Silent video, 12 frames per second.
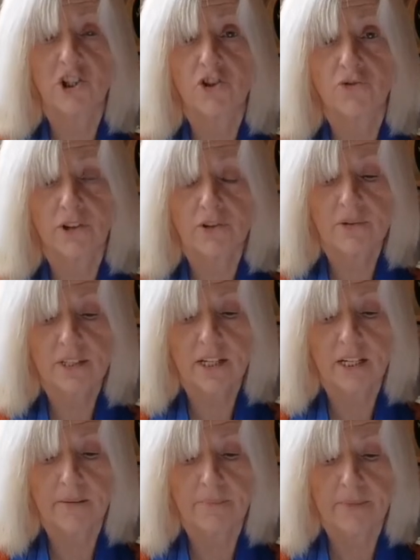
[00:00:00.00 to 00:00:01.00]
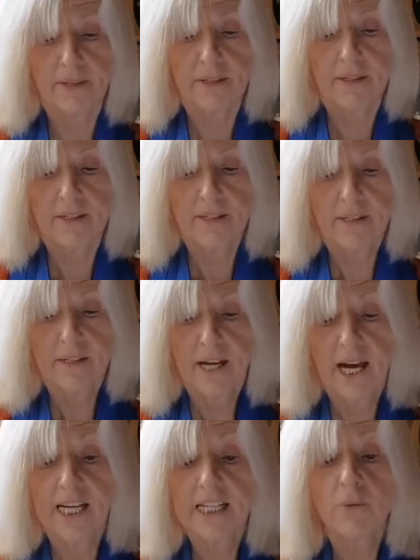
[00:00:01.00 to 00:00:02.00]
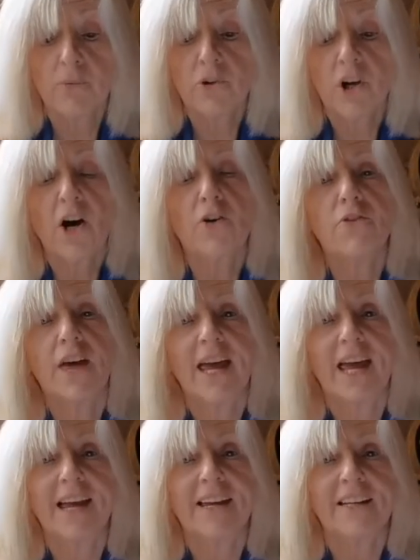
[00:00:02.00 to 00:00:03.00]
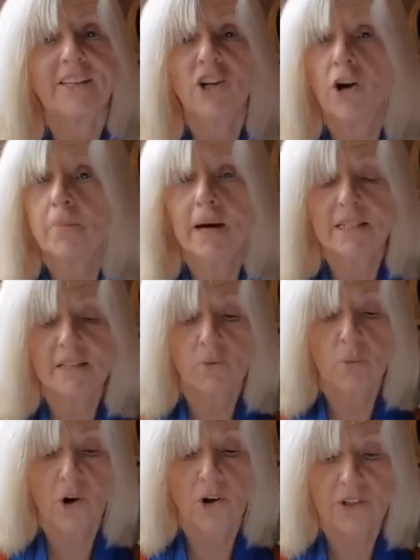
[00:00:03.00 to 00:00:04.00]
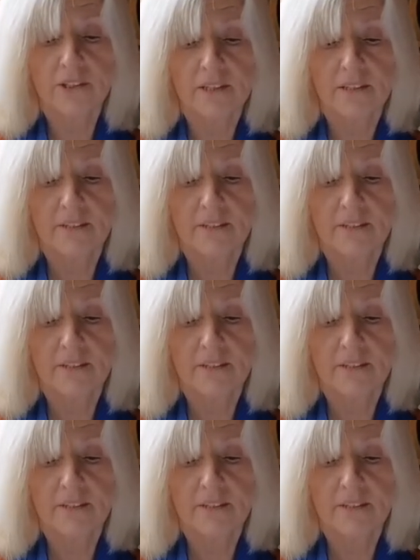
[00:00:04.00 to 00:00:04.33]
in Jerusalem and he will go there no matter what.